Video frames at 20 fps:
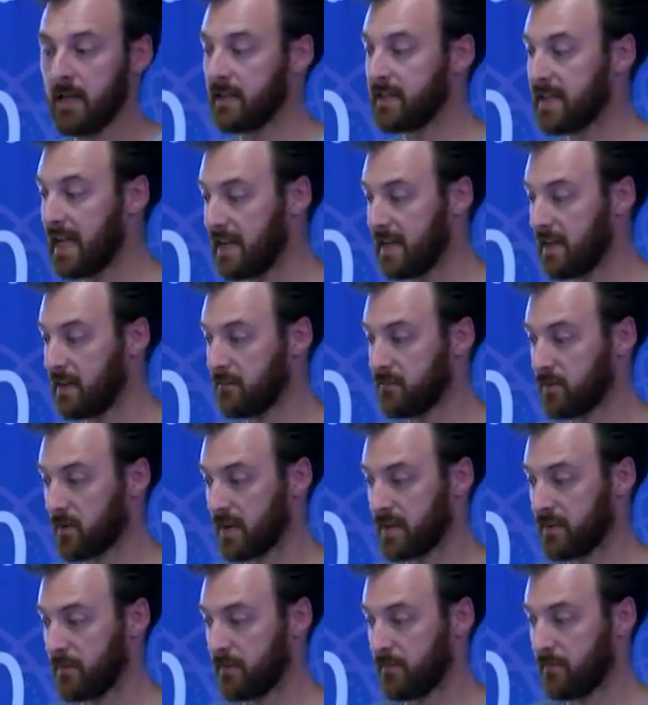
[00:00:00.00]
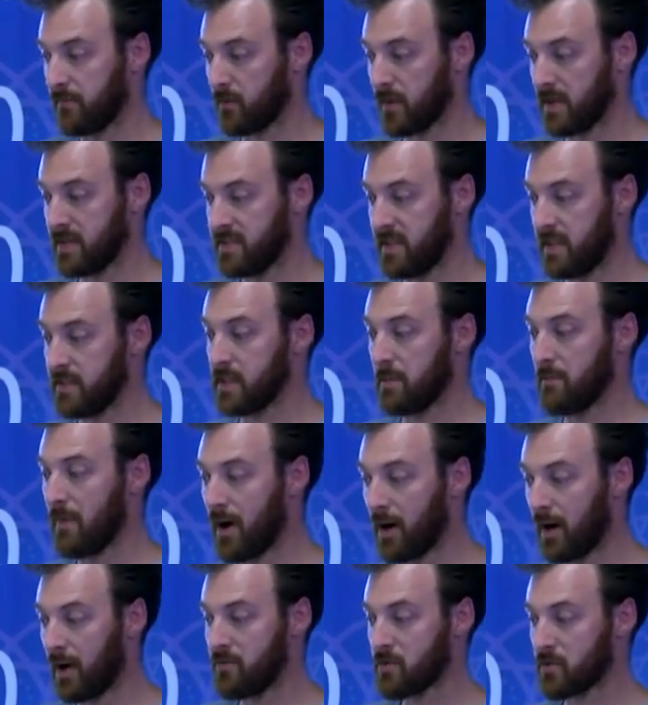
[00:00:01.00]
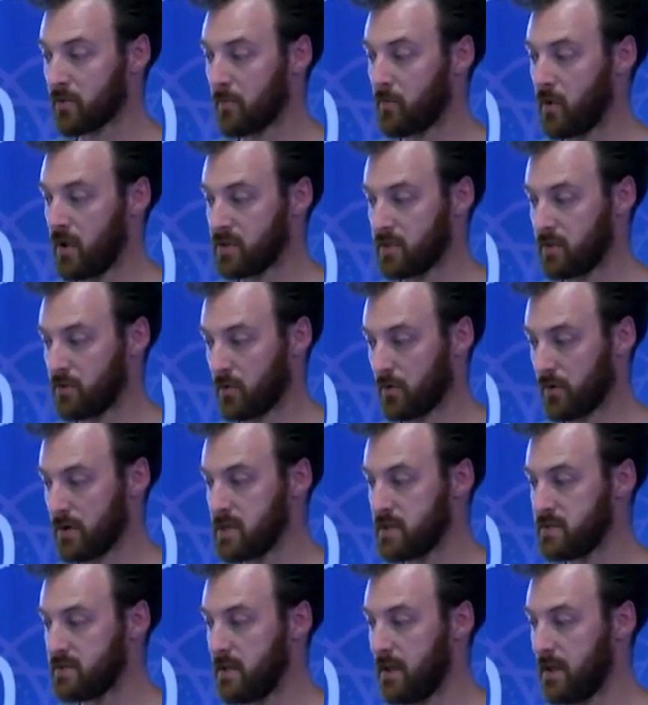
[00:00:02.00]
getting, for instance, among other repositories,